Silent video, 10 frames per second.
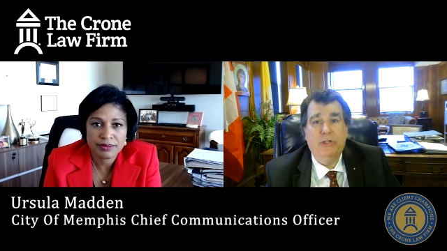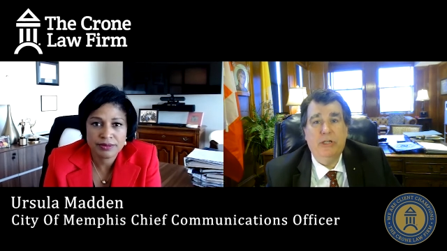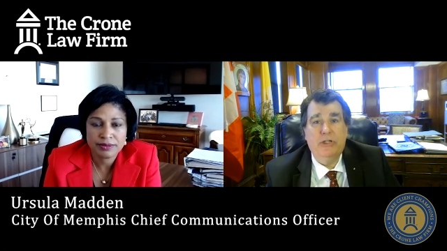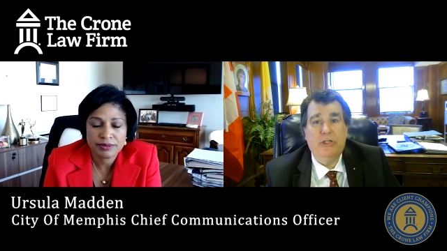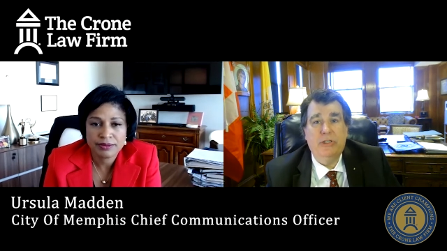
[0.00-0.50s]

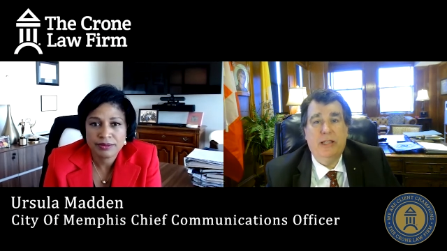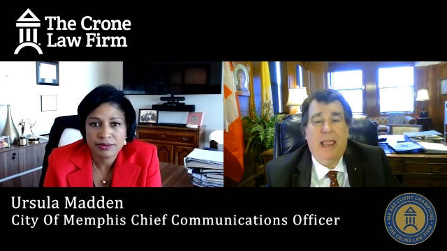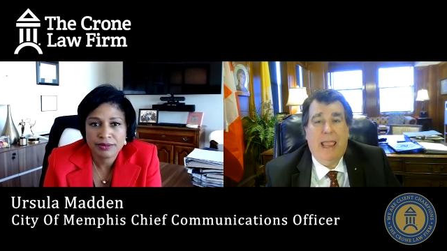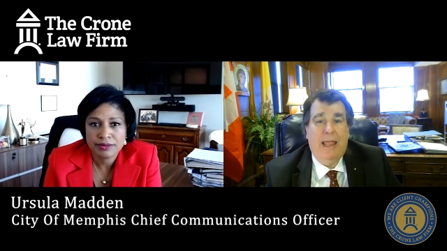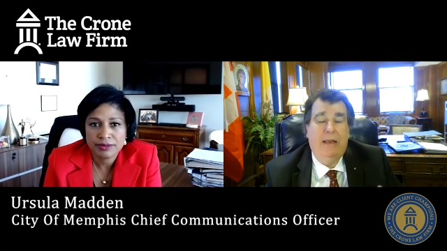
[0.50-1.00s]
Speaker 1: positions that
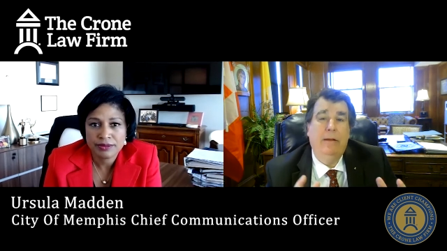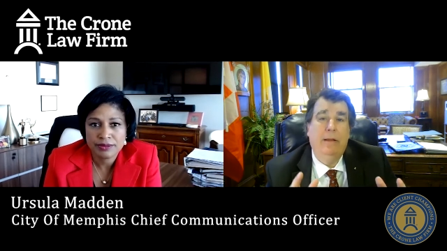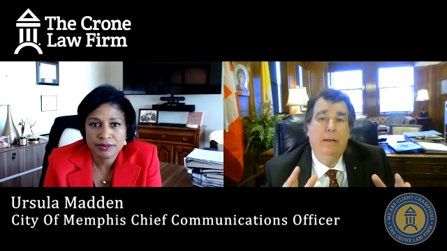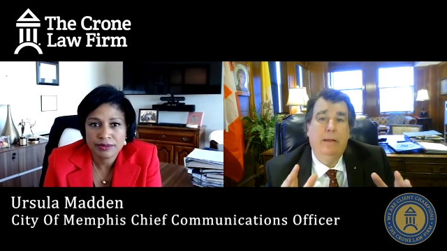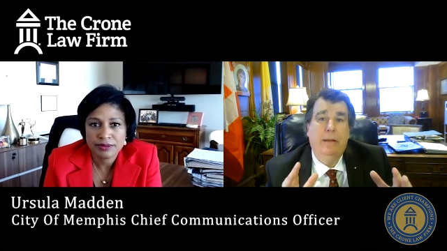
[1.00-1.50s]
had
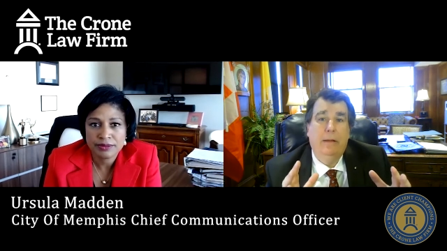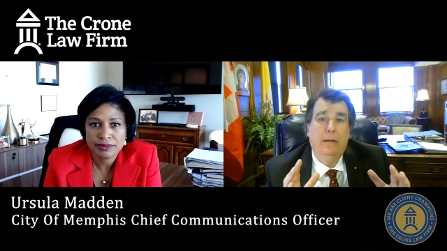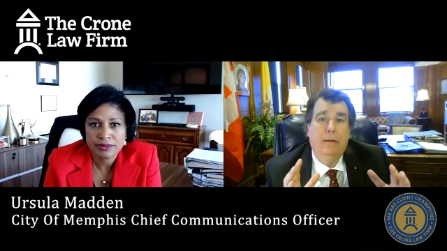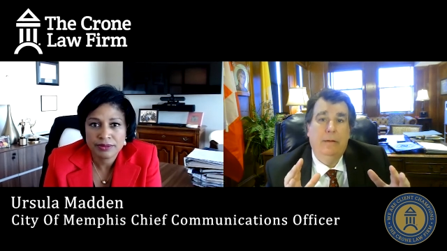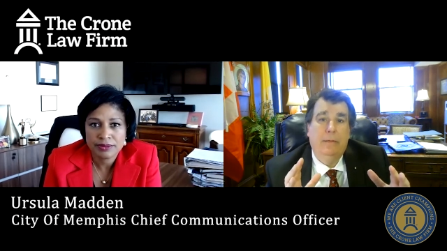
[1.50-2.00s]

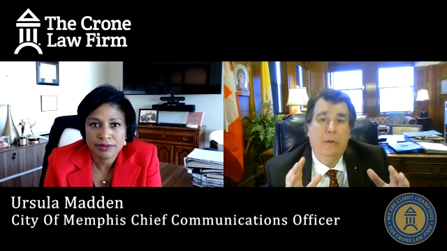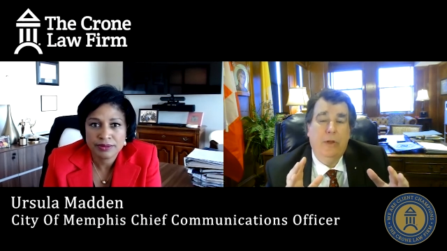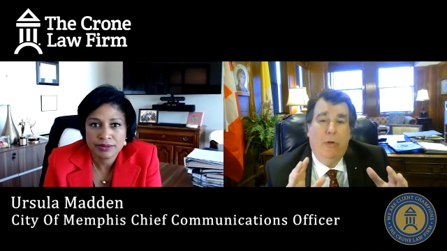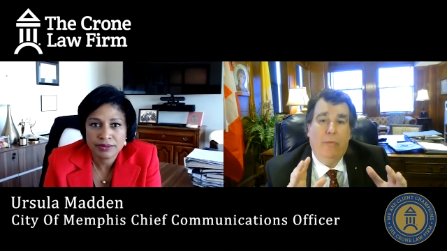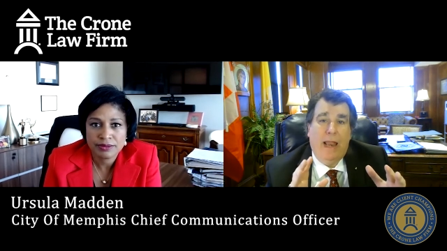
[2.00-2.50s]

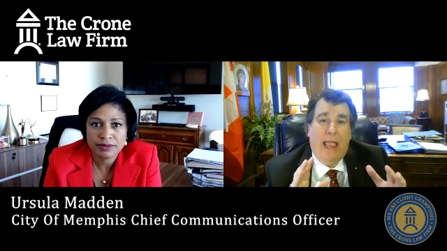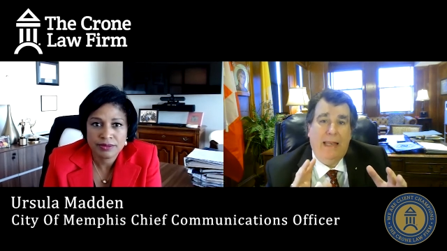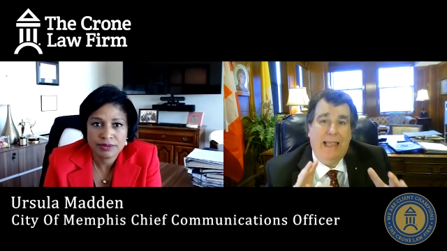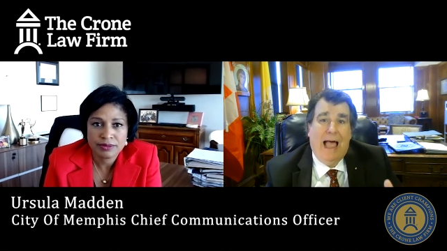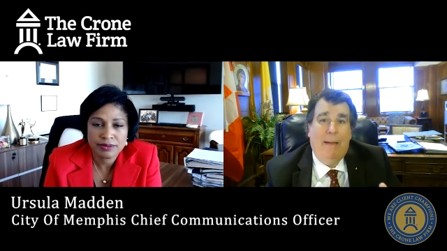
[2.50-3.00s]
you know that
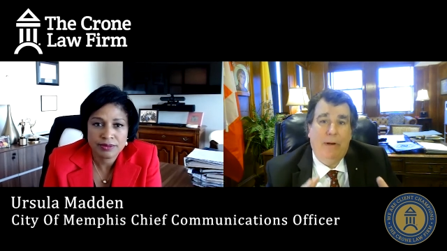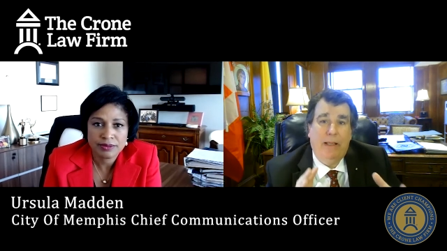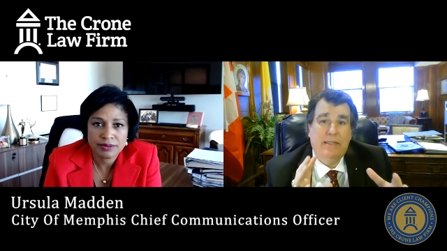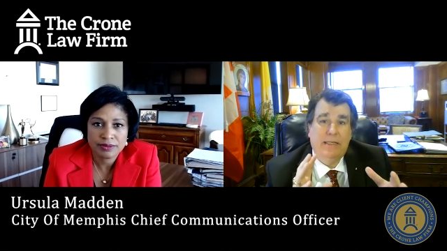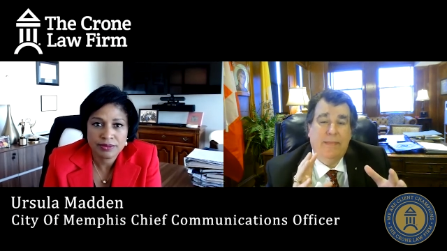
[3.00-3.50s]
had
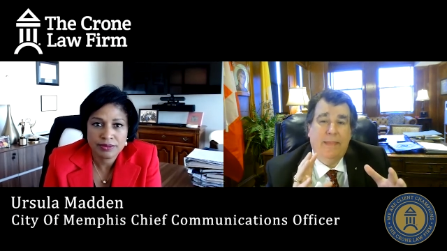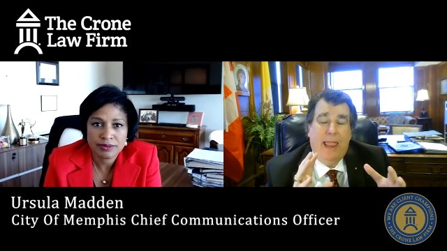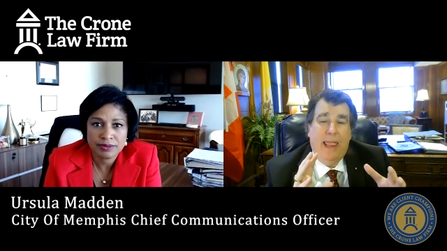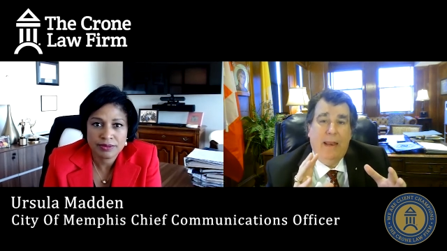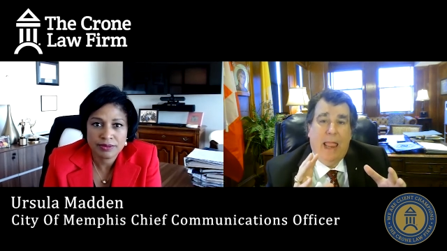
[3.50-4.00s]
competence and
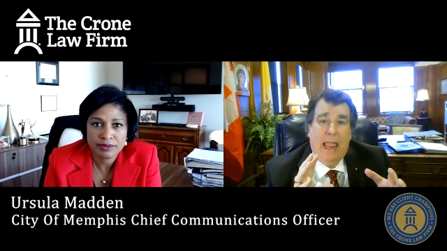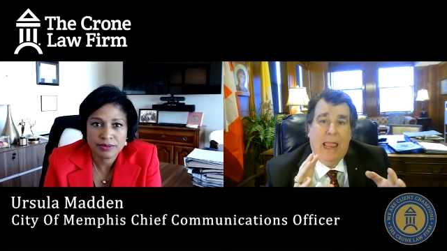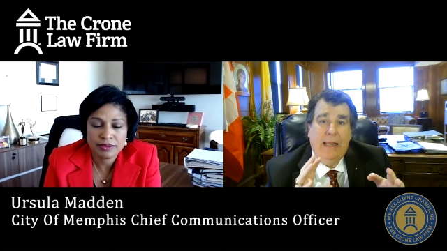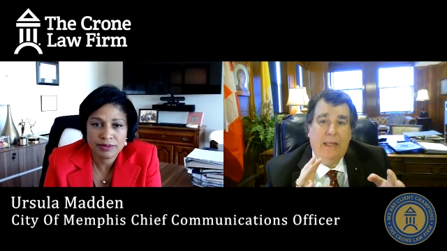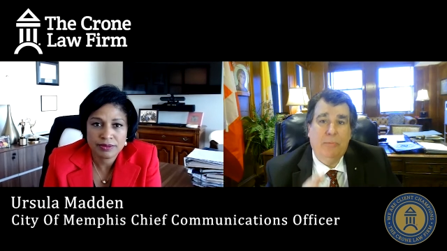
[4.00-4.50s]
and
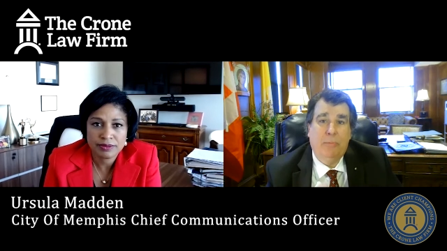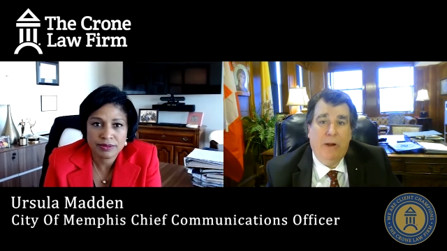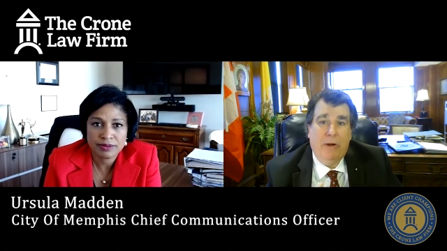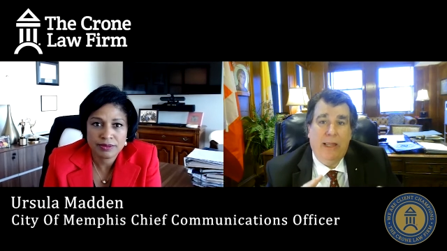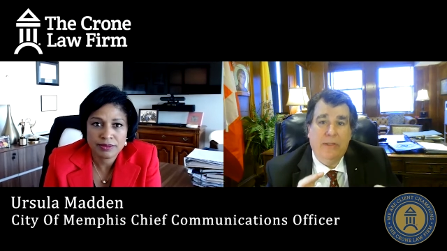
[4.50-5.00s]
had
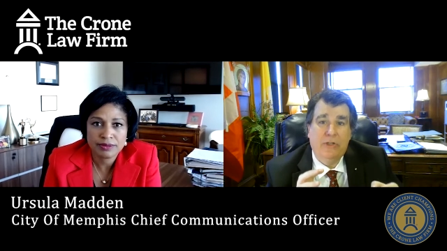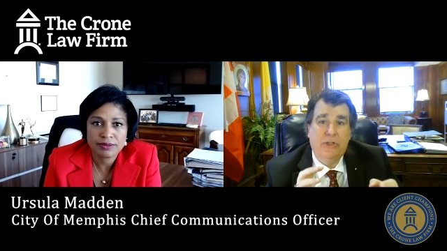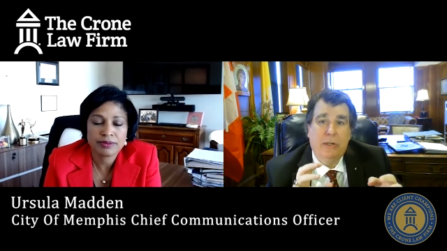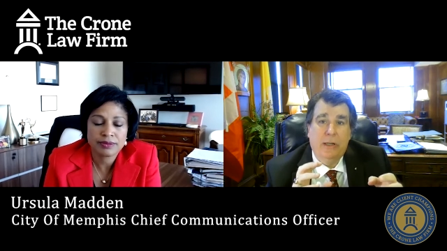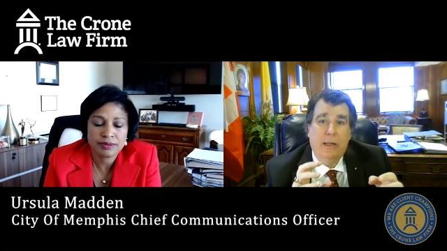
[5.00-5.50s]
experience